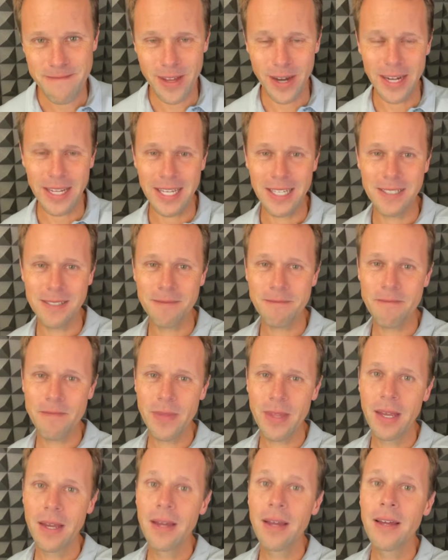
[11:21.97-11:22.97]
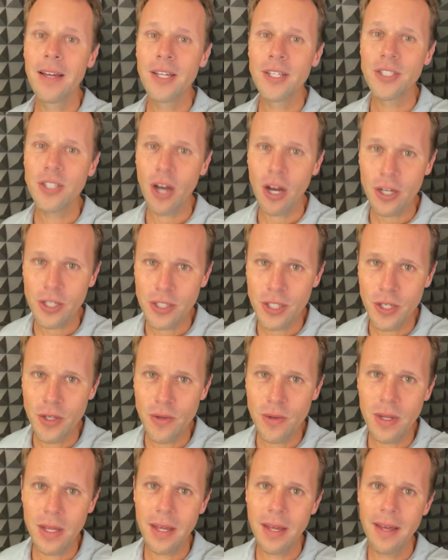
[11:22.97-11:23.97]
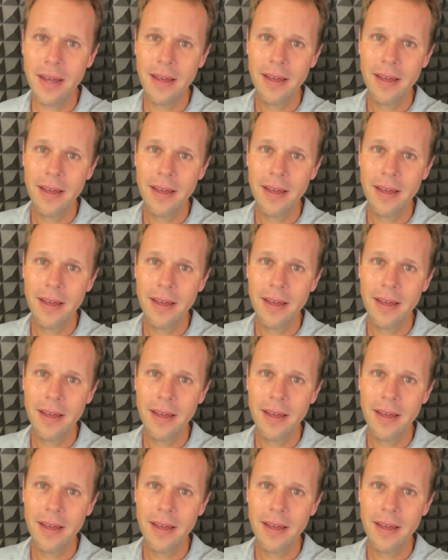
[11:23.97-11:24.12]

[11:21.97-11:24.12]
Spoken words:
All right, kids, talk soon.